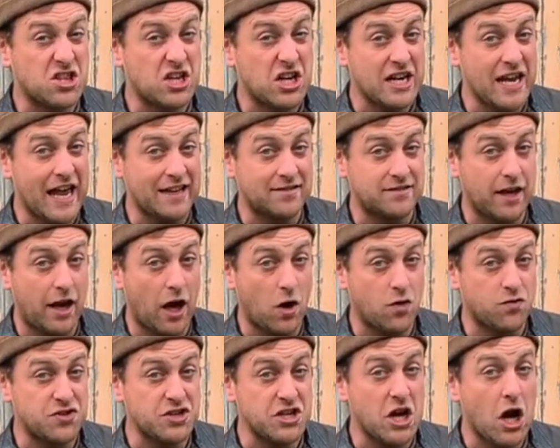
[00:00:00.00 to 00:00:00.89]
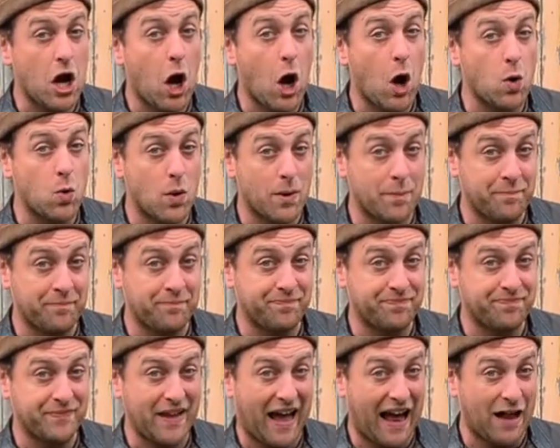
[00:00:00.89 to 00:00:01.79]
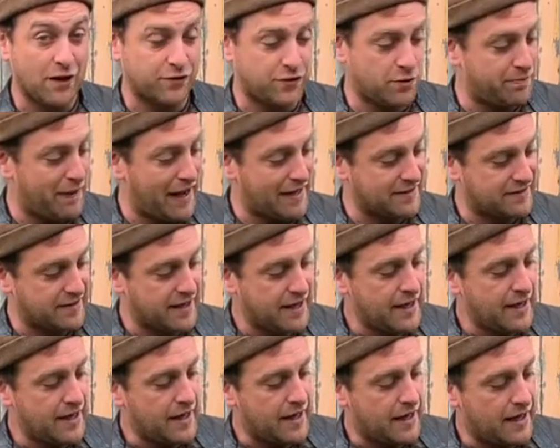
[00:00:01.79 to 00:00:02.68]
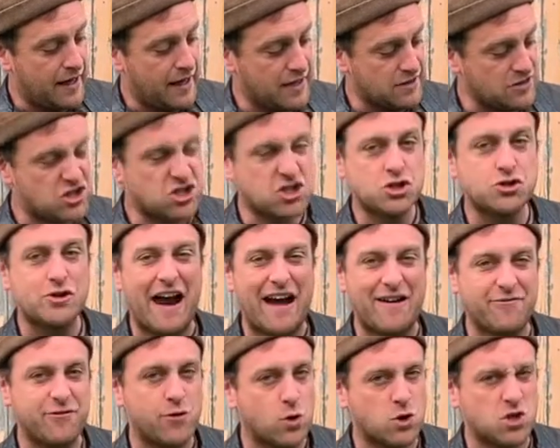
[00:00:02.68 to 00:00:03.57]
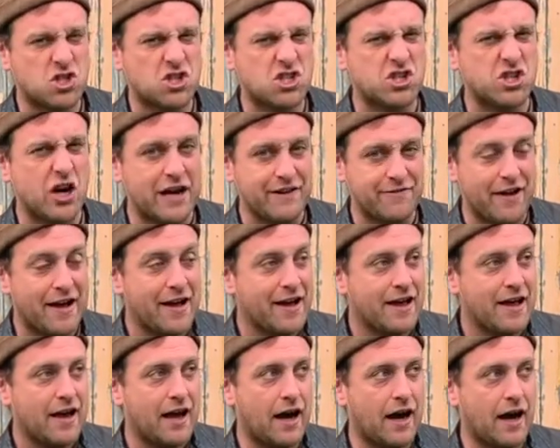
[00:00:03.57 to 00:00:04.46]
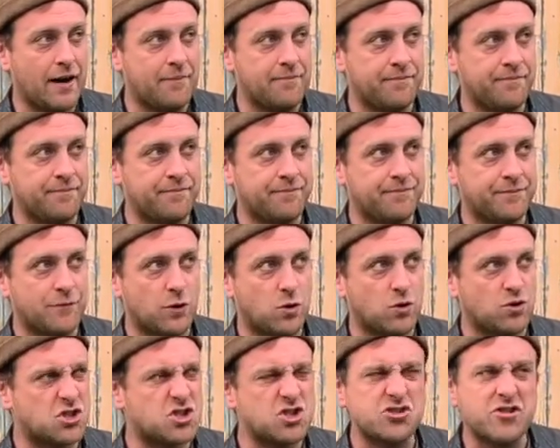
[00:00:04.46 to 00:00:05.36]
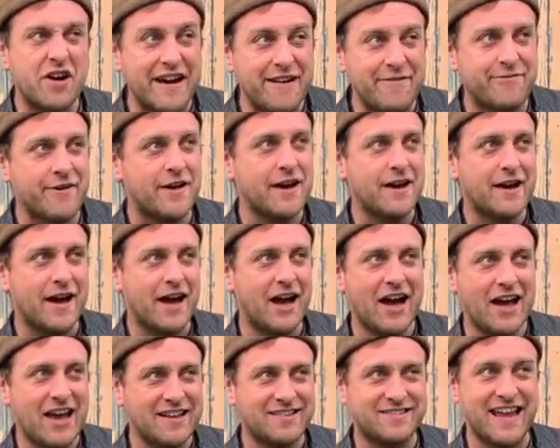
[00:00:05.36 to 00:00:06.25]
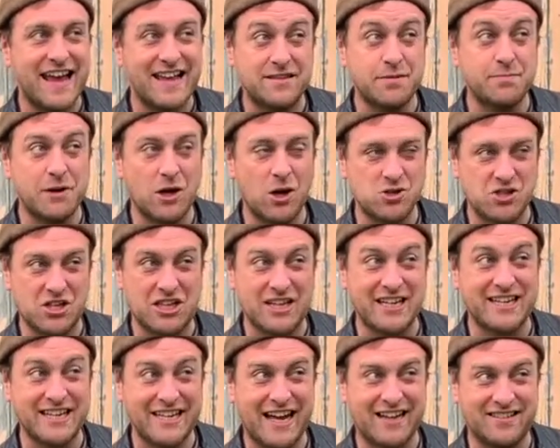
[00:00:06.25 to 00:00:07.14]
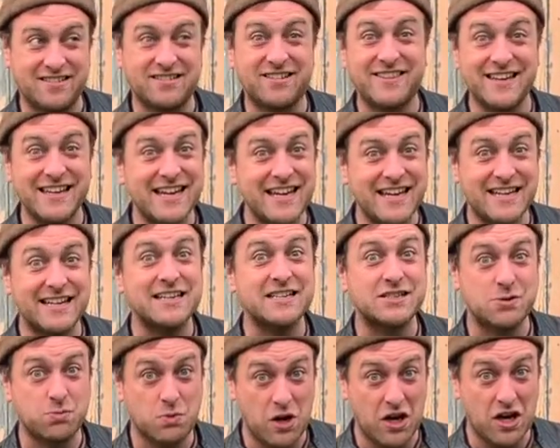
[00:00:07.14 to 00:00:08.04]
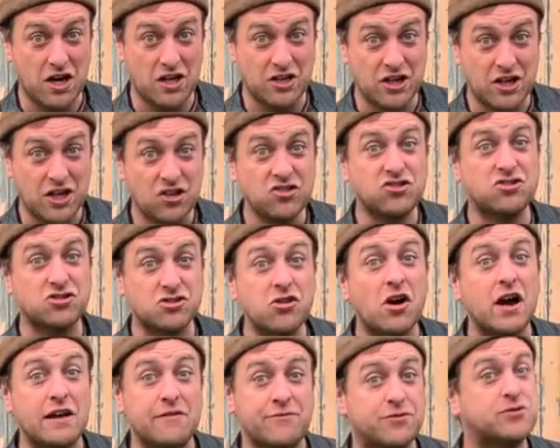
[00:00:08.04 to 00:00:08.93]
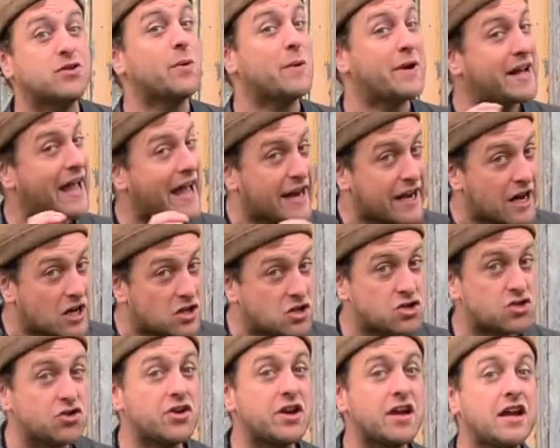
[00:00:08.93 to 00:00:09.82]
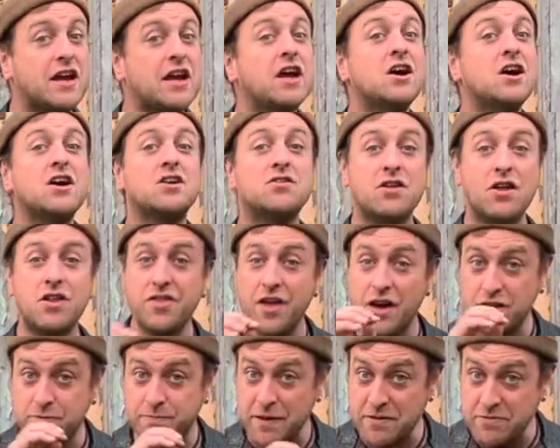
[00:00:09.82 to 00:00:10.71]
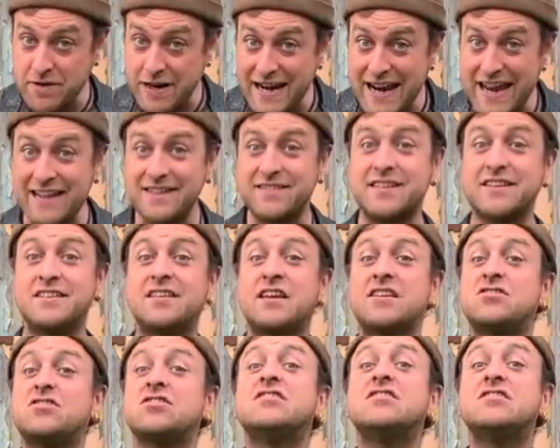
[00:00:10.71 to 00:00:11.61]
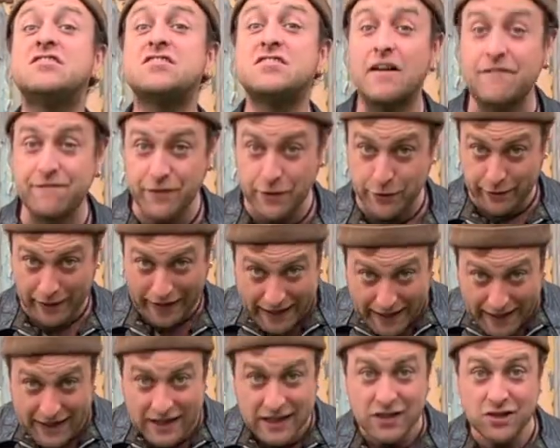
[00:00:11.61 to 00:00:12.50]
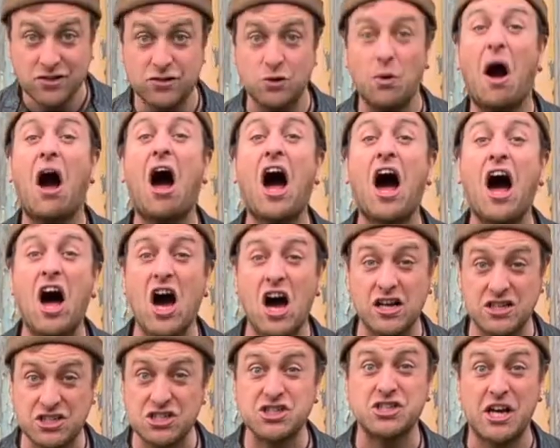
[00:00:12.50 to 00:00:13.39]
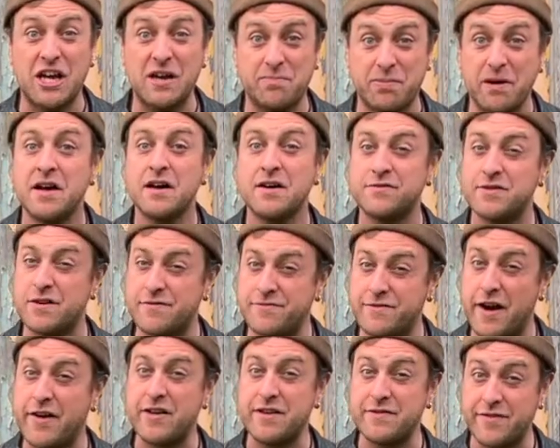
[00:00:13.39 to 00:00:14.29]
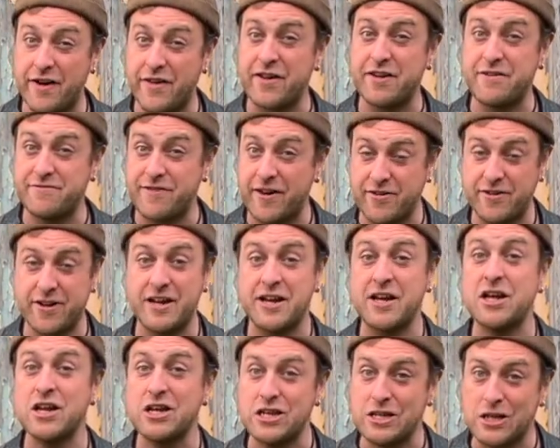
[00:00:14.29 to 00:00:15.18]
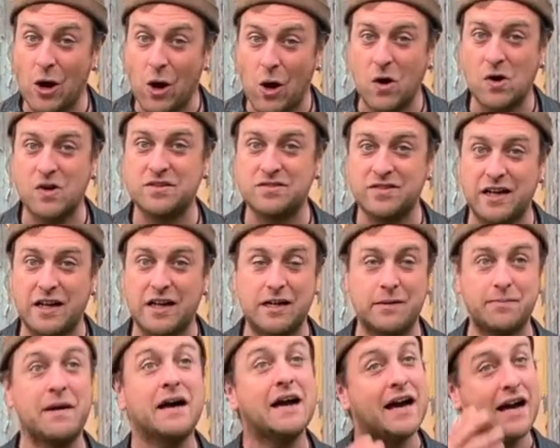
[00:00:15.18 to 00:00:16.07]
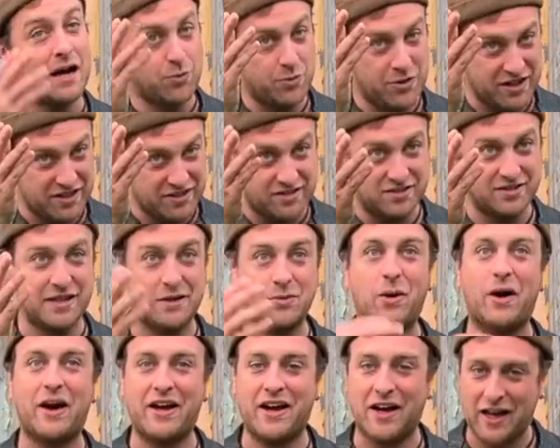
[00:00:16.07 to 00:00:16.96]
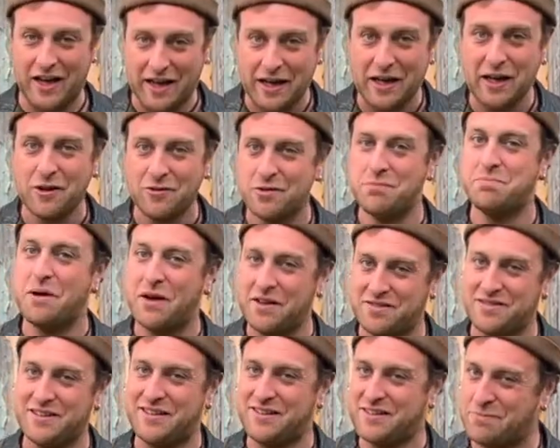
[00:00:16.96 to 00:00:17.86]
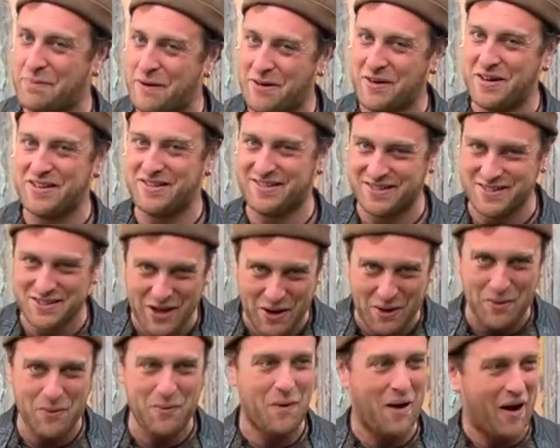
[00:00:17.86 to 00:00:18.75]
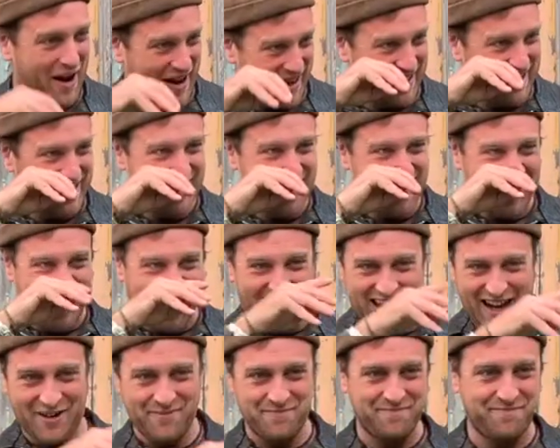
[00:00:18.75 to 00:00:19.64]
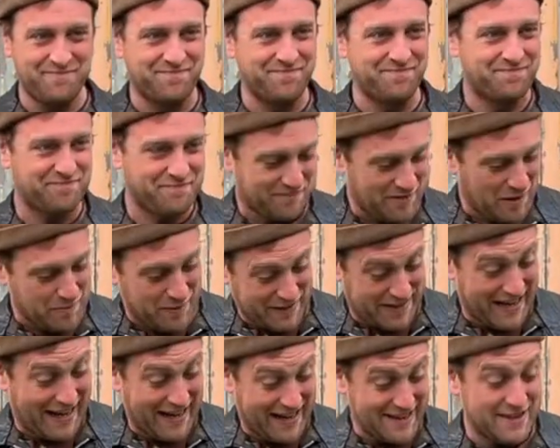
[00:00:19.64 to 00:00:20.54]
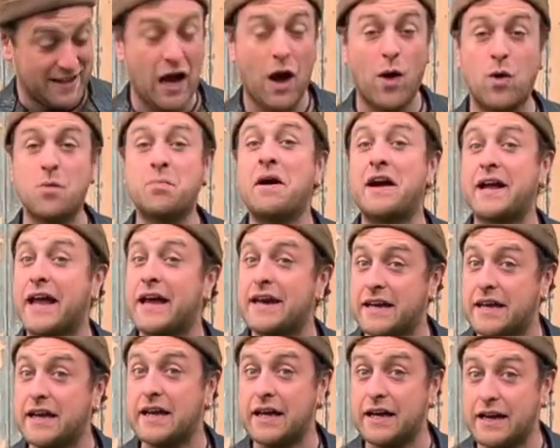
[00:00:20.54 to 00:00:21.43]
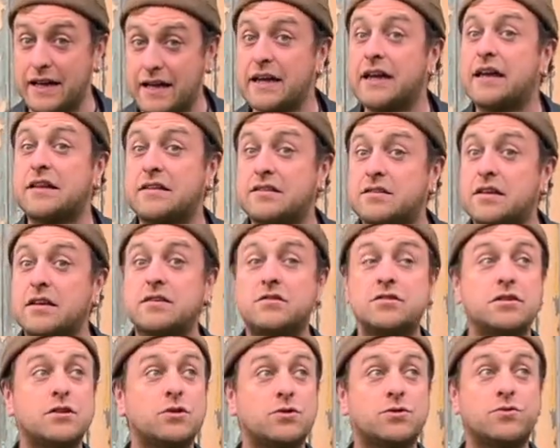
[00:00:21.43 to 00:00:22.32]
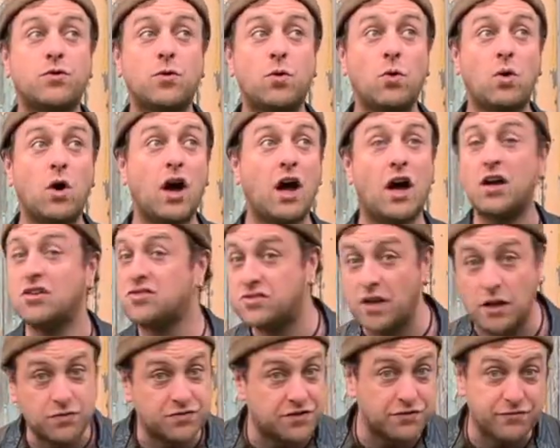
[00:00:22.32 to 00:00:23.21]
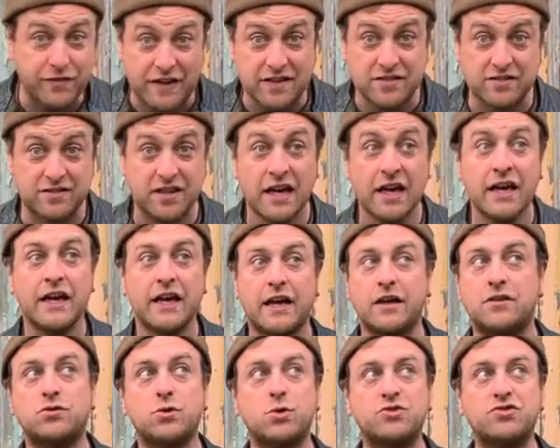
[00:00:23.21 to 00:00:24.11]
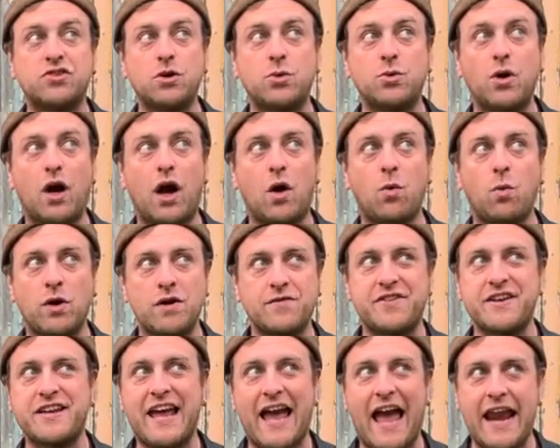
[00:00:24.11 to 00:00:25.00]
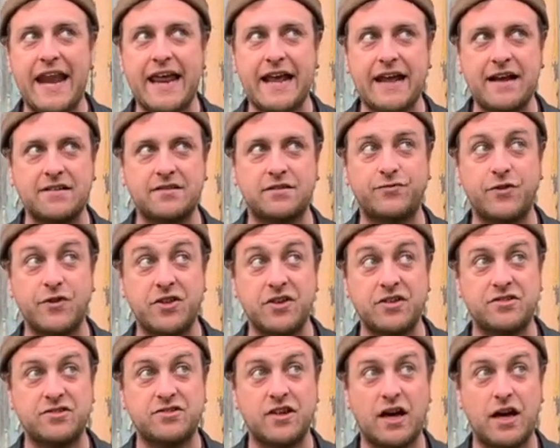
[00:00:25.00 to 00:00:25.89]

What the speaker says: letter of the Ogham alphabet, Straif or Straif or Straif. It's etymologically connected to the English word strife. So again, a tree that has been related to suffering, to hardship for a very, very, very long time. And we can see why. I, from personal experience, know why. But yeah, in the Ogham, again, it's used for self-defense. It's also one of the kennings for this